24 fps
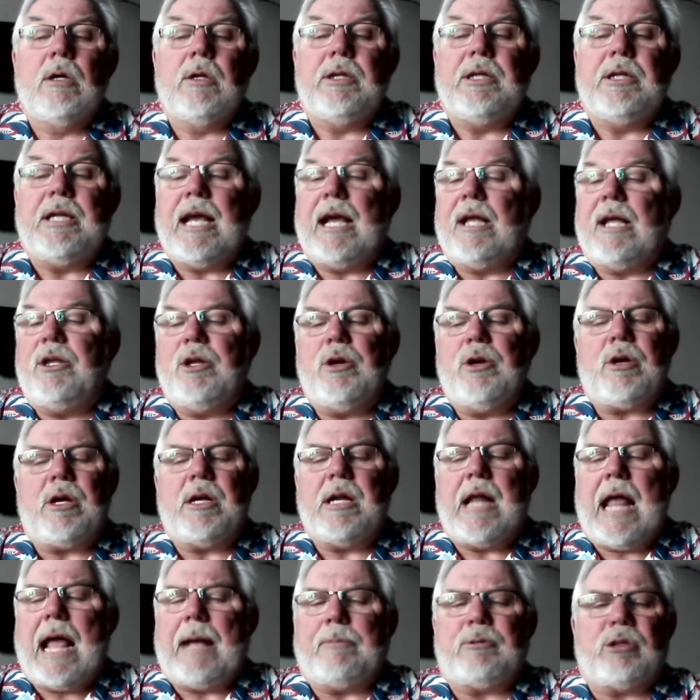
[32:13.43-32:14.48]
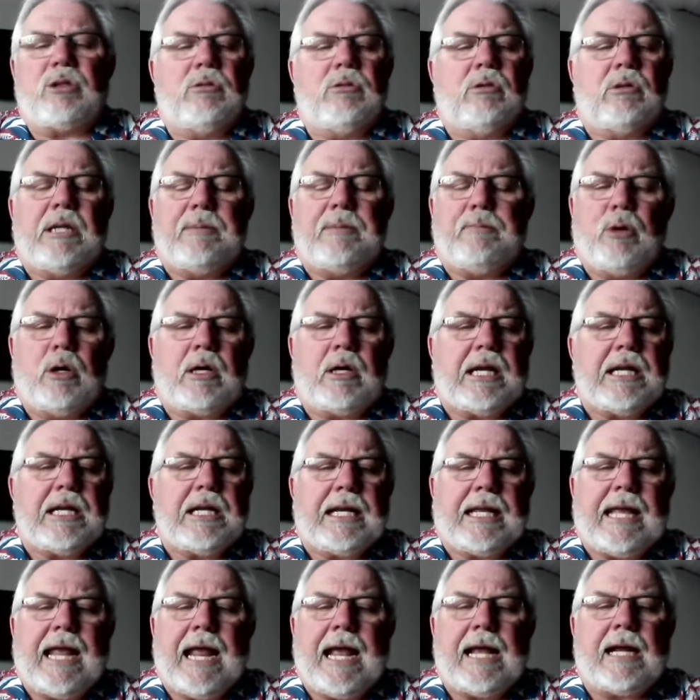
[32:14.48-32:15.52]
Yeah, you can absolutely book into
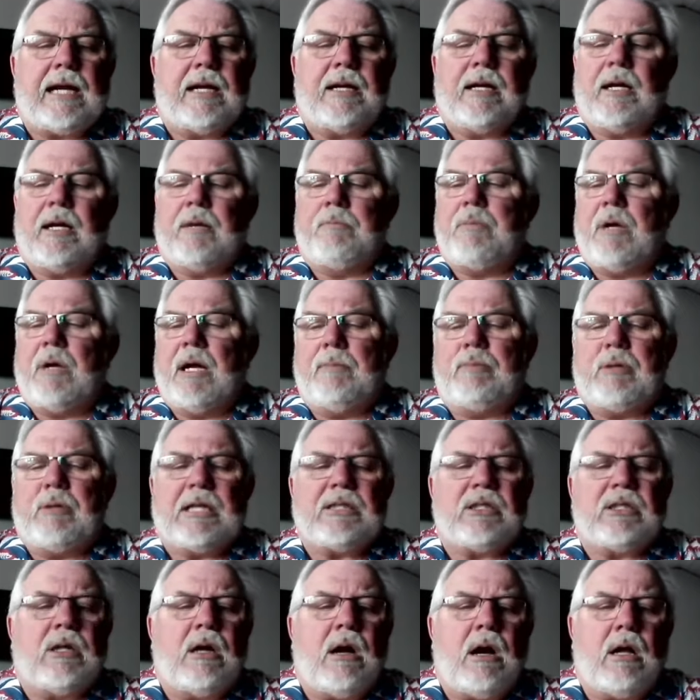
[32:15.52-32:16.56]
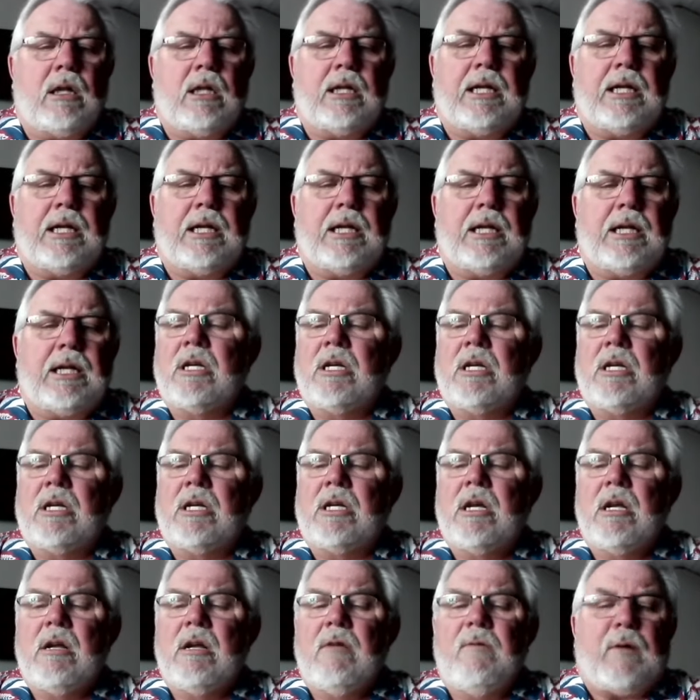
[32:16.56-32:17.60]
Canada. Pleasant Holidays,
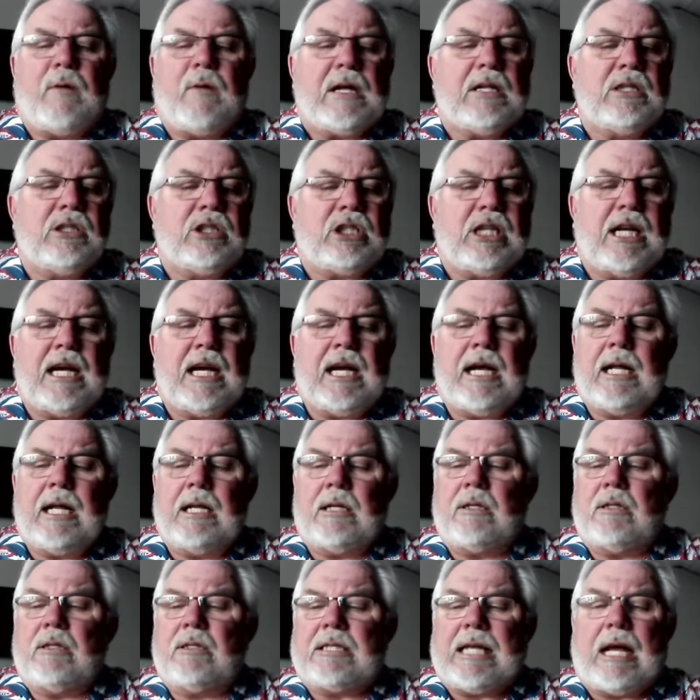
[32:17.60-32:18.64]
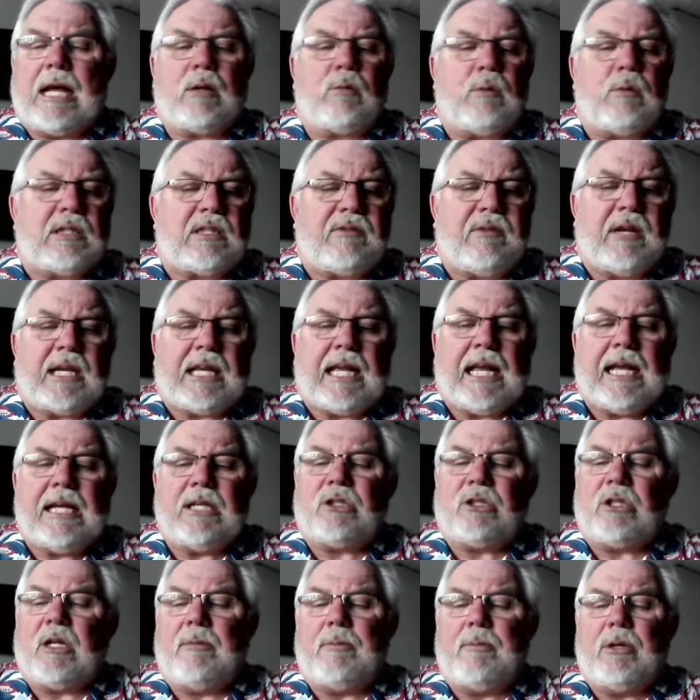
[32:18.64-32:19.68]
Funjet, Southwest
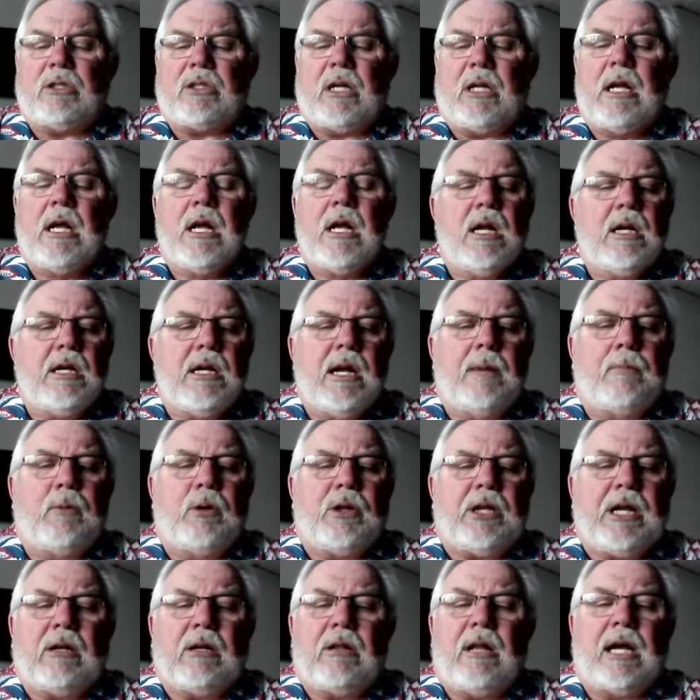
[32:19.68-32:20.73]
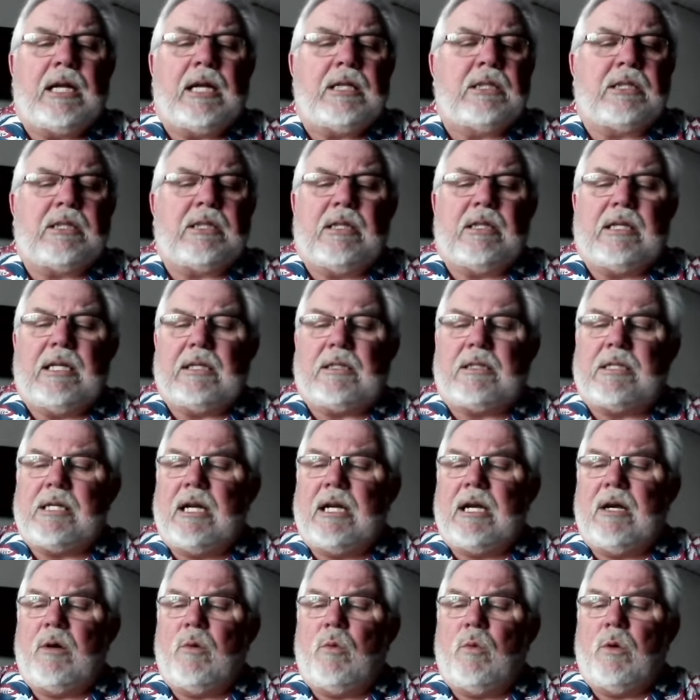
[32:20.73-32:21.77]
Vacation. I mean, there's a number of the airlines
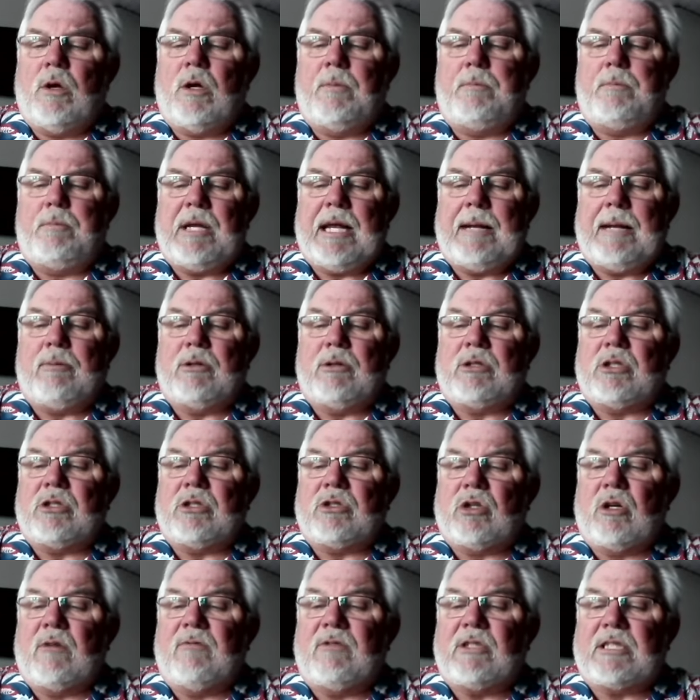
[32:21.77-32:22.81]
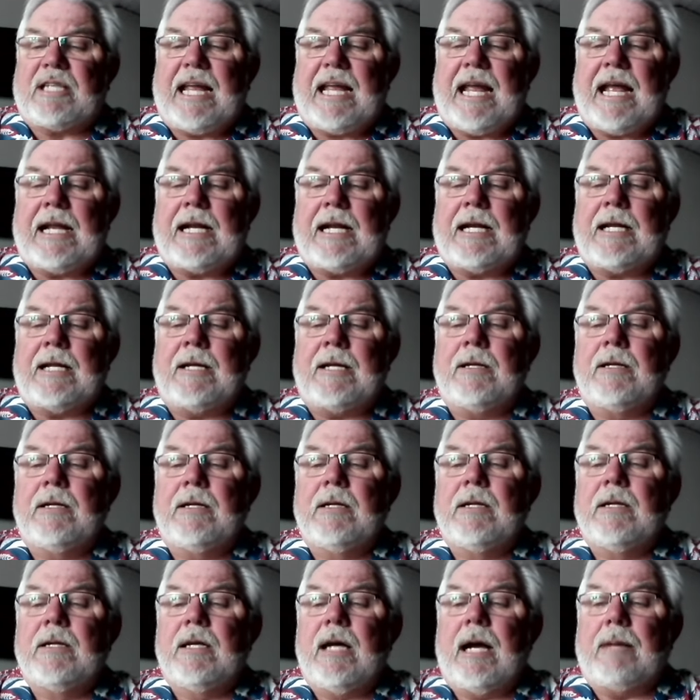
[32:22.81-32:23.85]
that will be able to service Canada.
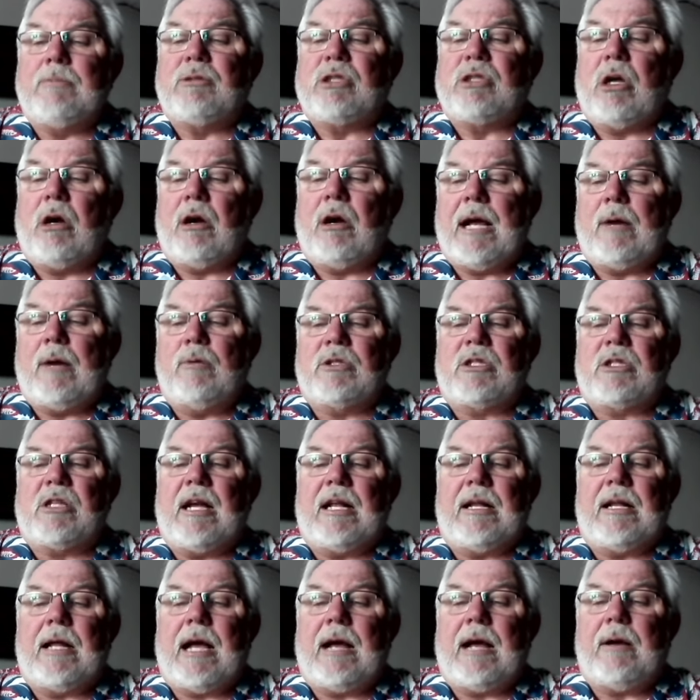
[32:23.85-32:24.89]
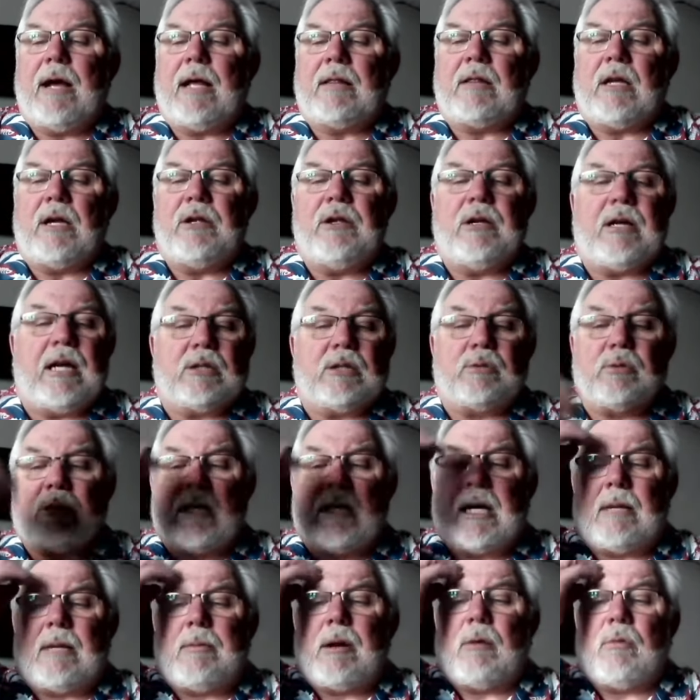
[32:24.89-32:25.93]
I'm sorry, I thought you guys were
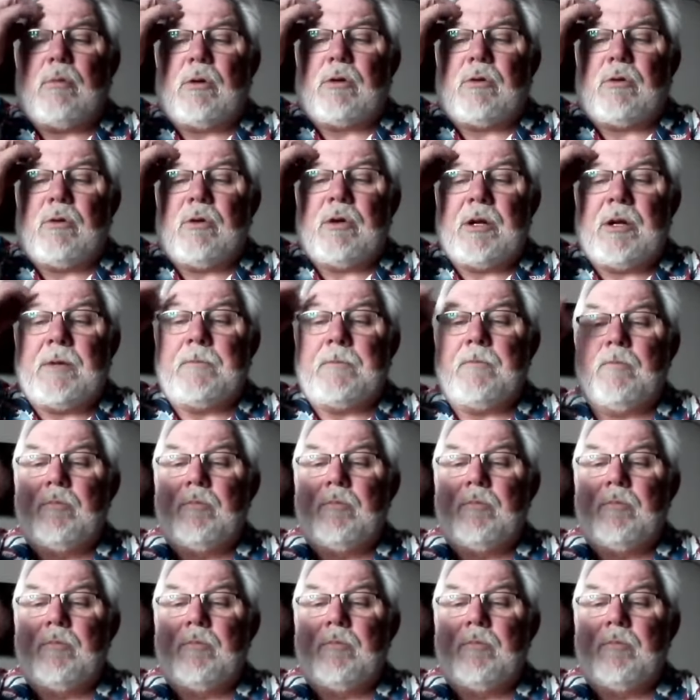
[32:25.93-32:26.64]
talking about recruiting.